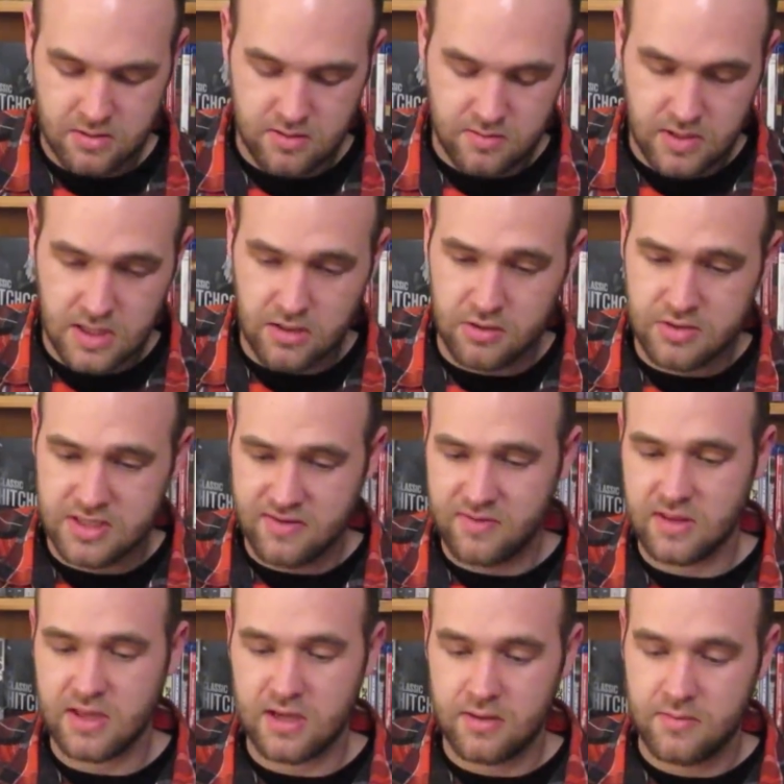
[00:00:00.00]
I'm gonna lose
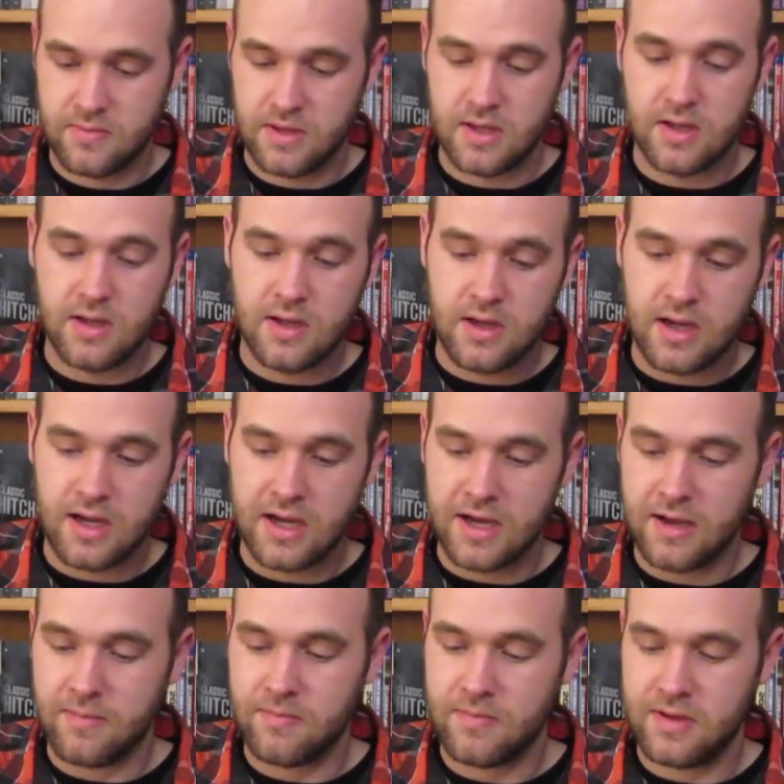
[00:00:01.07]
everything.
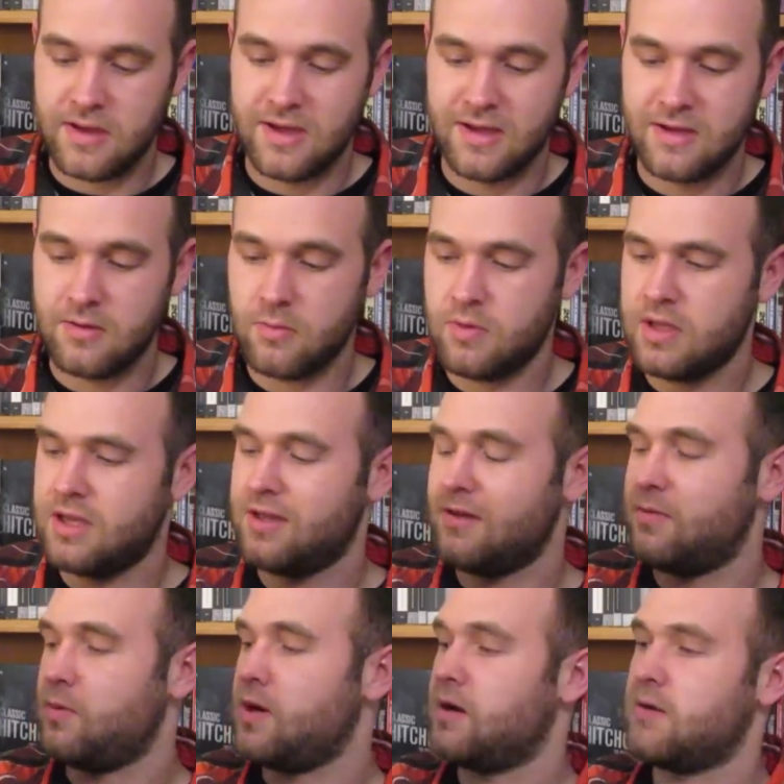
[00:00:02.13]

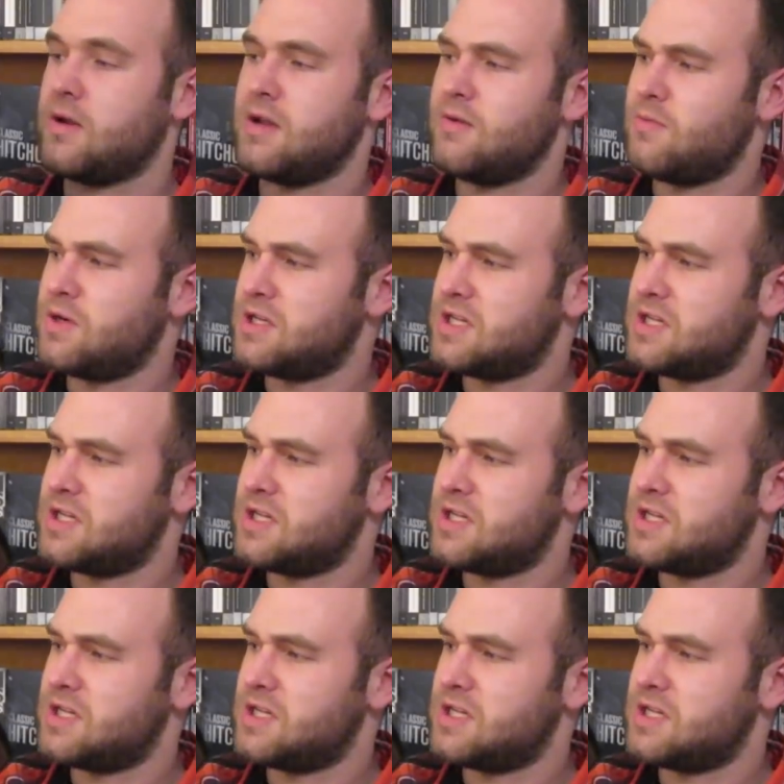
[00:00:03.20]
We're